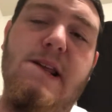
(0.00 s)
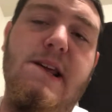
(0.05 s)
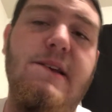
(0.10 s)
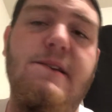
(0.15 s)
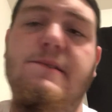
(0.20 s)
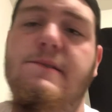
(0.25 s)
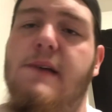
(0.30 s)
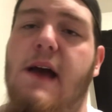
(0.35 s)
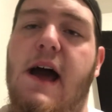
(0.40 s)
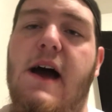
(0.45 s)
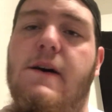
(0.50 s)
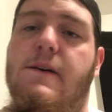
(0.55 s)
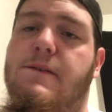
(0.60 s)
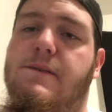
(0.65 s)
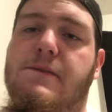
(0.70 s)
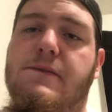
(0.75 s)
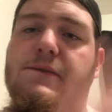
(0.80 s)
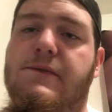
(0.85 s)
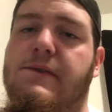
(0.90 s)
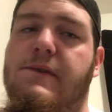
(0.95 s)
They have
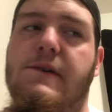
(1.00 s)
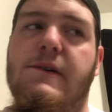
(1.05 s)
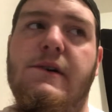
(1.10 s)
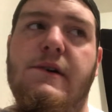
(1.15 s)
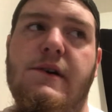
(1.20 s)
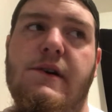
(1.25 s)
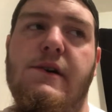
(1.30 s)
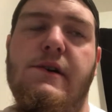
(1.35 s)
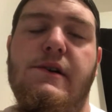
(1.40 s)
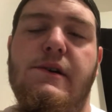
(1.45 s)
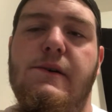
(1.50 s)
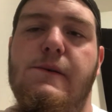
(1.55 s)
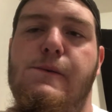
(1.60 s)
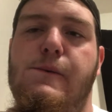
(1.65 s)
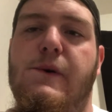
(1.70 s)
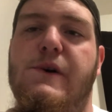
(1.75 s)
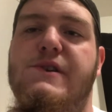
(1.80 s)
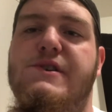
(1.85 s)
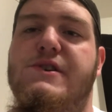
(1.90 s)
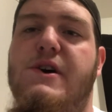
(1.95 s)

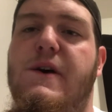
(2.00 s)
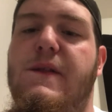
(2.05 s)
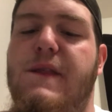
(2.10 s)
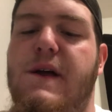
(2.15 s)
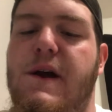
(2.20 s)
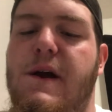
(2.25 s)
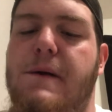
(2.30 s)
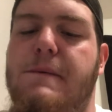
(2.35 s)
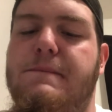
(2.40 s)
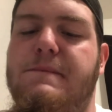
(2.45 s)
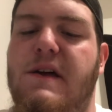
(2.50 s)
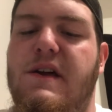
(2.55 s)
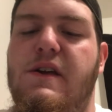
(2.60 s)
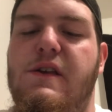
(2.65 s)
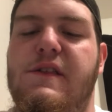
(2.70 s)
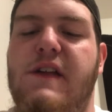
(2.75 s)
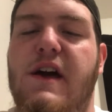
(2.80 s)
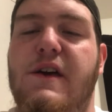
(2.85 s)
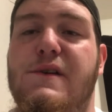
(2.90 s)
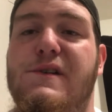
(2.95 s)
ones on there
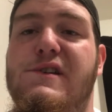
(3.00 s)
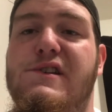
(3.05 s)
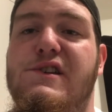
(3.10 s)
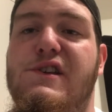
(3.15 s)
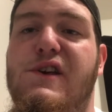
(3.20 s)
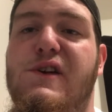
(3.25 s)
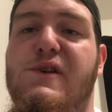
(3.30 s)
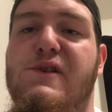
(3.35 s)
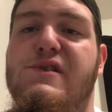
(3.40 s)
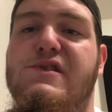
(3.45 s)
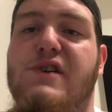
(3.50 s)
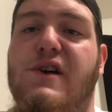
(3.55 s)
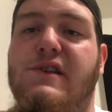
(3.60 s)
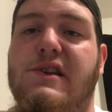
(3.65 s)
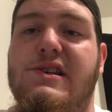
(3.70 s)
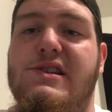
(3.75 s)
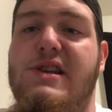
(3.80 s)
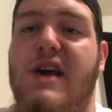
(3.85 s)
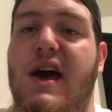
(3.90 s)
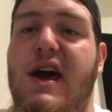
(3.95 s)
that you can use on
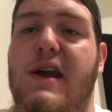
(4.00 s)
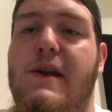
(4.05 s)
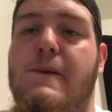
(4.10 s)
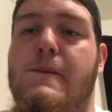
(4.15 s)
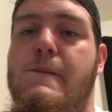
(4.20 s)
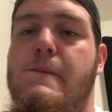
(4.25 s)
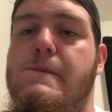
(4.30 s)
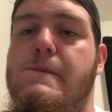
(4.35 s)
the site.